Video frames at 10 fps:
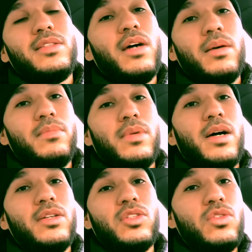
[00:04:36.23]
dumb,
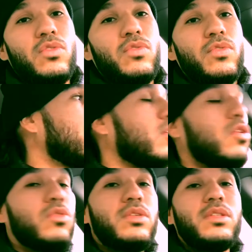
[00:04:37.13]
honest truth. The
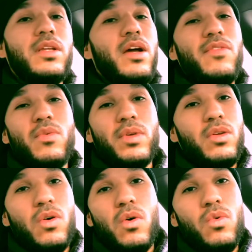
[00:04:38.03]
whole scenario with
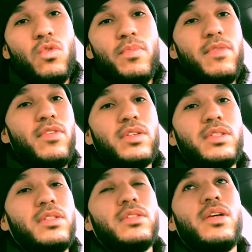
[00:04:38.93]
the whole Uber
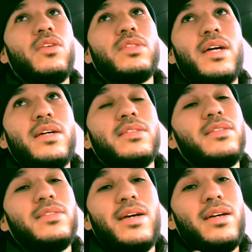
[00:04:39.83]
versus yellow
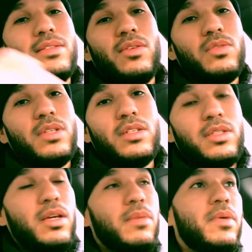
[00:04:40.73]
taxis, that's no such
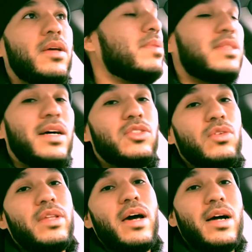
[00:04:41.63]
thing, man. Besides all
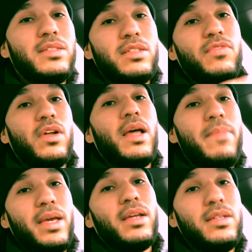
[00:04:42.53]
that, I just felt like
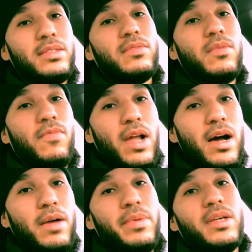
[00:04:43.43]
making this
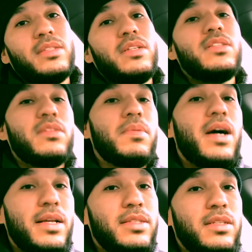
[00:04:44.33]
vlog because it is some
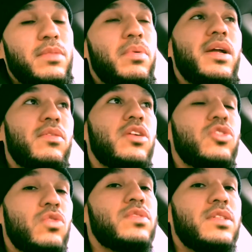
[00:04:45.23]
content to put out there
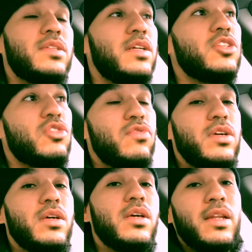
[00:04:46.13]
towards this
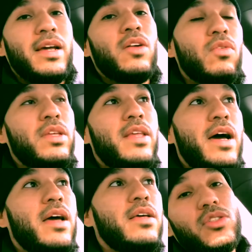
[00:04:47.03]
industry. Not only
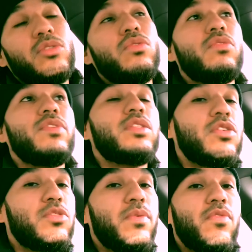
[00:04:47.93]
that, just do your
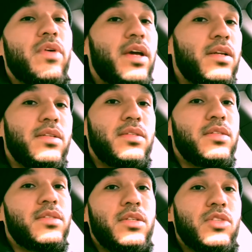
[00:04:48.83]
research before getting into
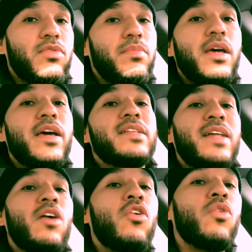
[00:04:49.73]
this industry. It's
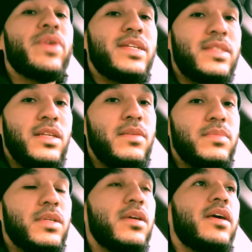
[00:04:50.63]
not all what it
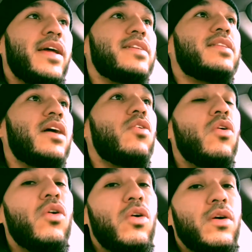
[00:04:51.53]
seems, and it's not
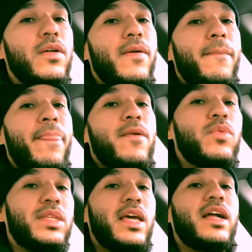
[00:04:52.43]
all
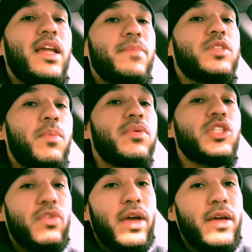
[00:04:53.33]
what they claim to
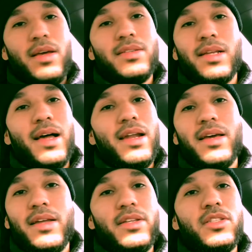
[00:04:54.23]
portray. There's a lot of
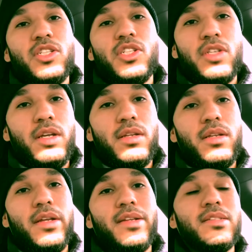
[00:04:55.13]
hidden shit
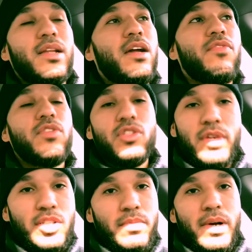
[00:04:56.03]
and there's a lot of
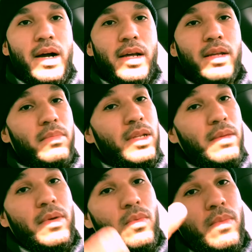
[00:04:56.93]
frustration behind it, and believe
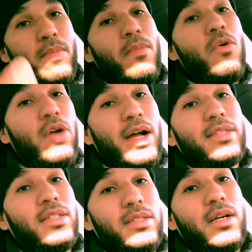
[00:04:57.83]
me, when more
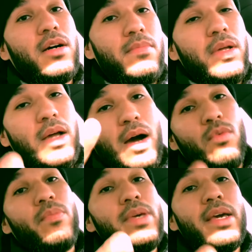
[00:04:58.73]
content to come, I
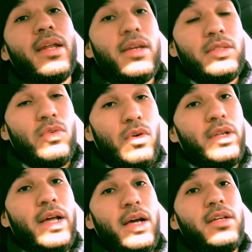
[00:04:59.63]
will be getting into all of
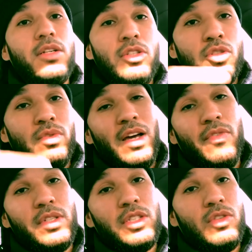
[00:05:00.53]
that. So
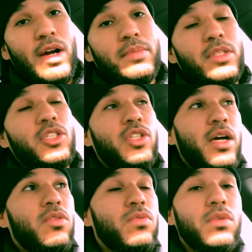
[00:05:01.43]
definitely subscribe to this
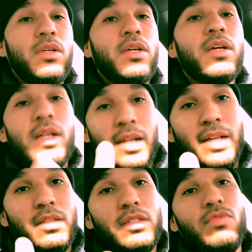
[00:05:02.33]
channel,
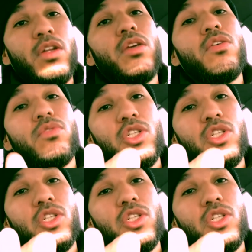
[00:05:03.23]
like this video,